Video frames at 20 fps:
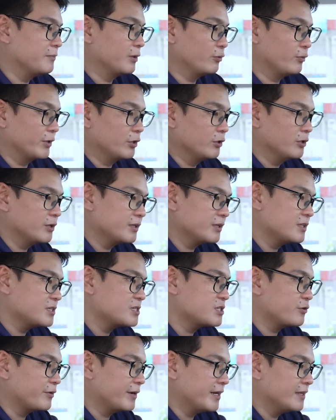but when you look at the
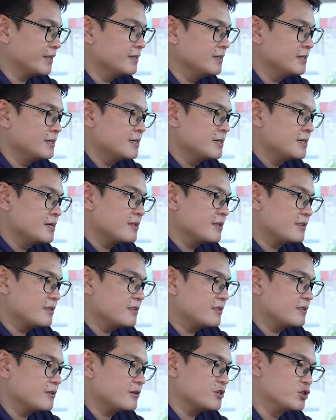screen,
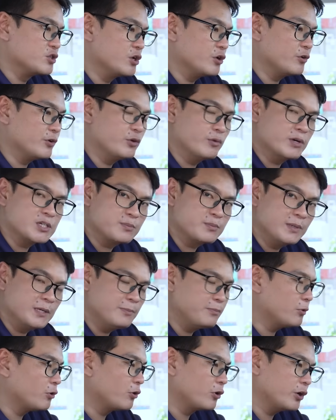there's no USB
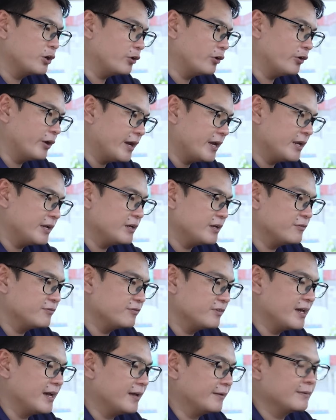port or any of
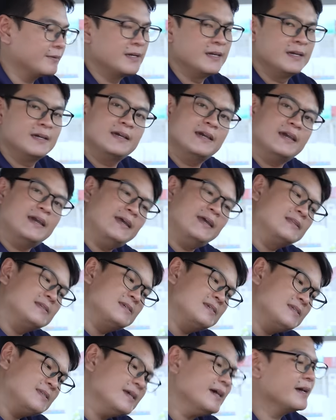that.
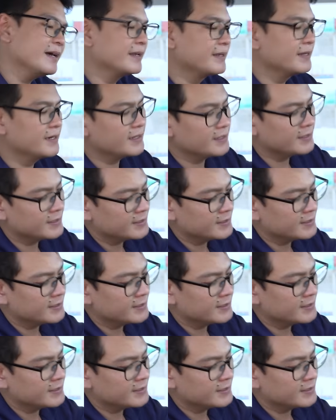Instead,